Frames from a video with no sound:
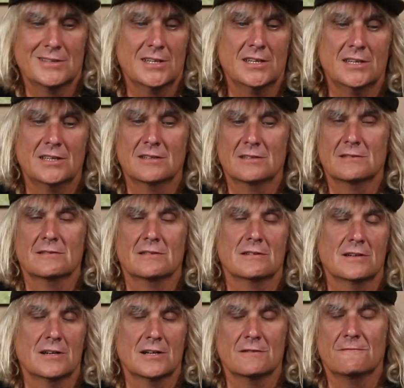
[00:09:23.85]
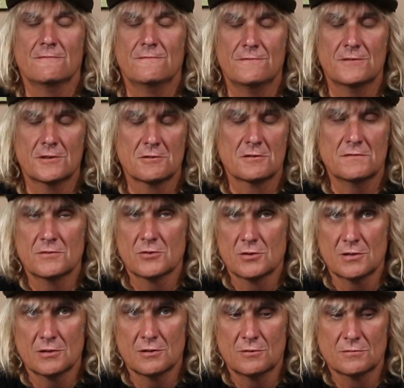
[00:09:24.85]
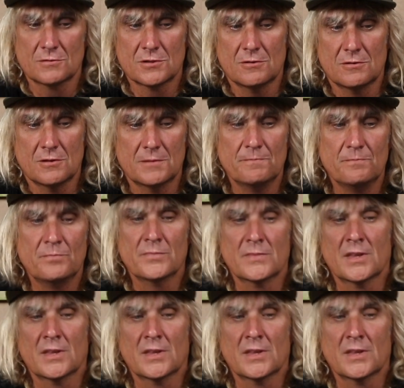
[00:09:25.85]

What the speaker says: in a very, very long time.